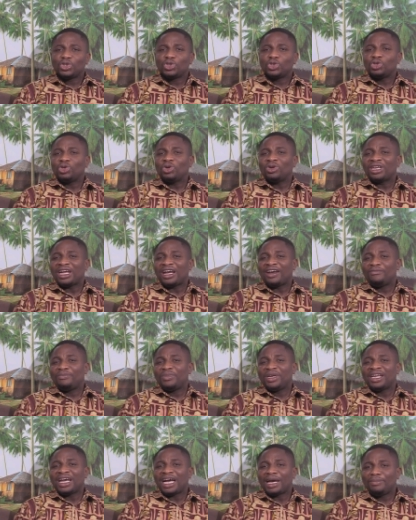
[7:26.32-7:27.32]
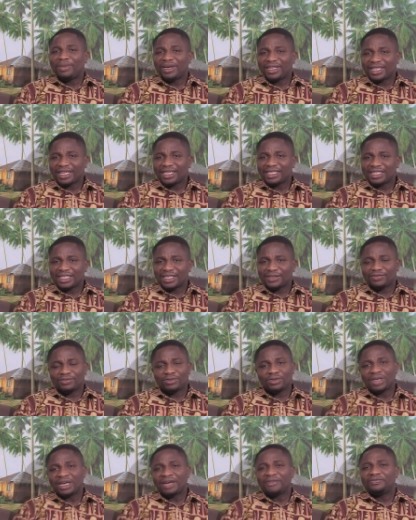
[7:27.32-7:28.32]
you should not have been
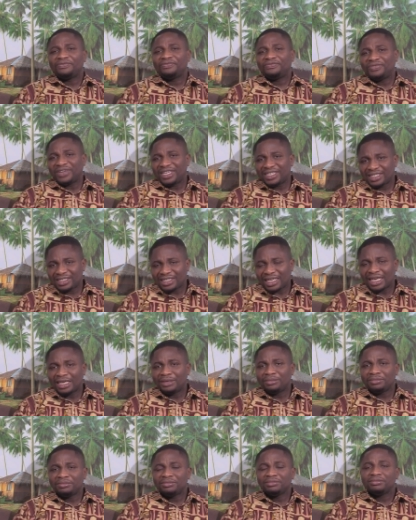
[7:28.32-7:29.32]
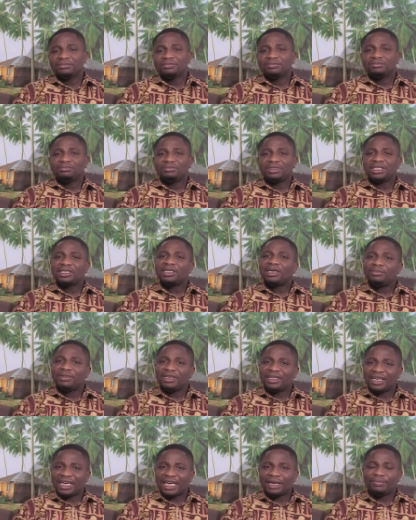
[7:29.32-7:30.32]
hypertensive. You are first time
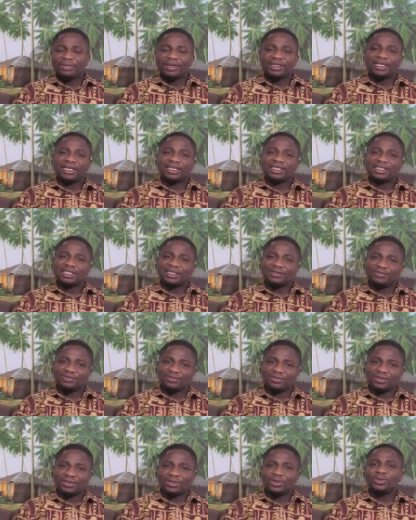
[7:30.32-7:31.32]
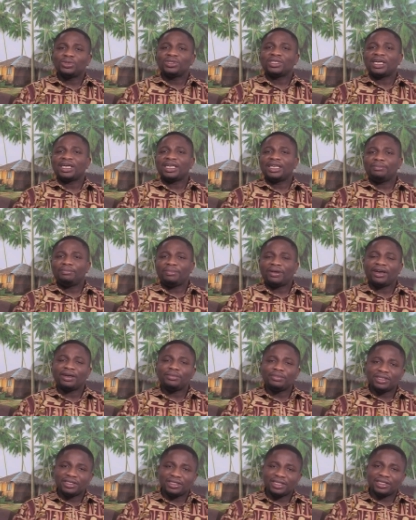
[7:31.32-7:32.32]
becoming a hypertensive. Those are the
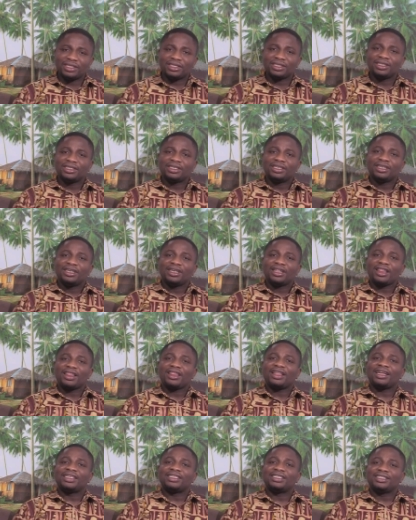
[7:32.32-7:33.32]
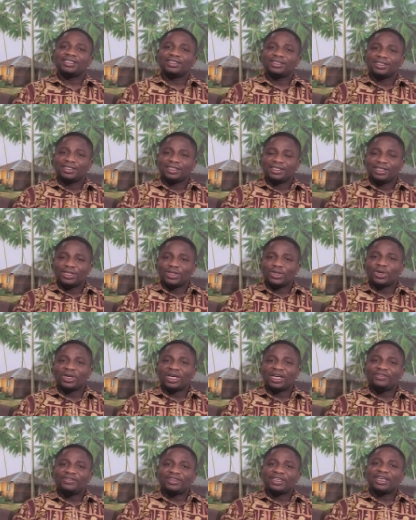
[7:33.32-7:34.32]
parameters that
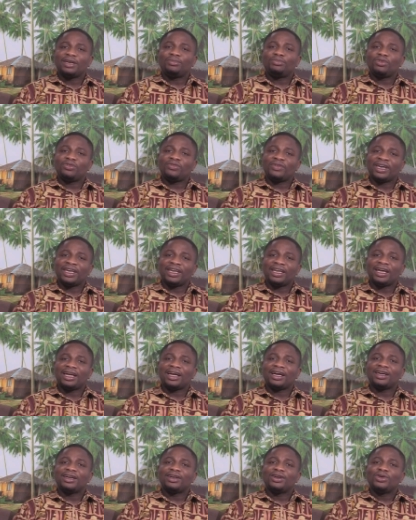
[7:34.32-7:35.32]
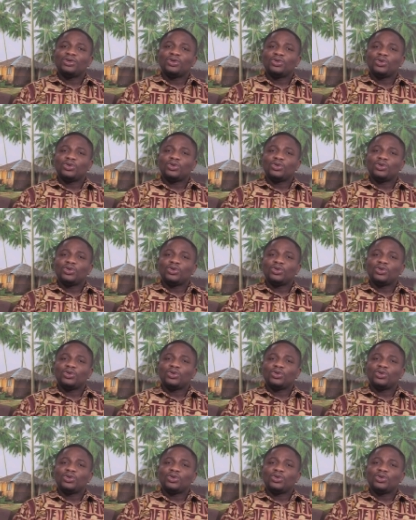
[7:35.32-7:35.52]
your healthcare provider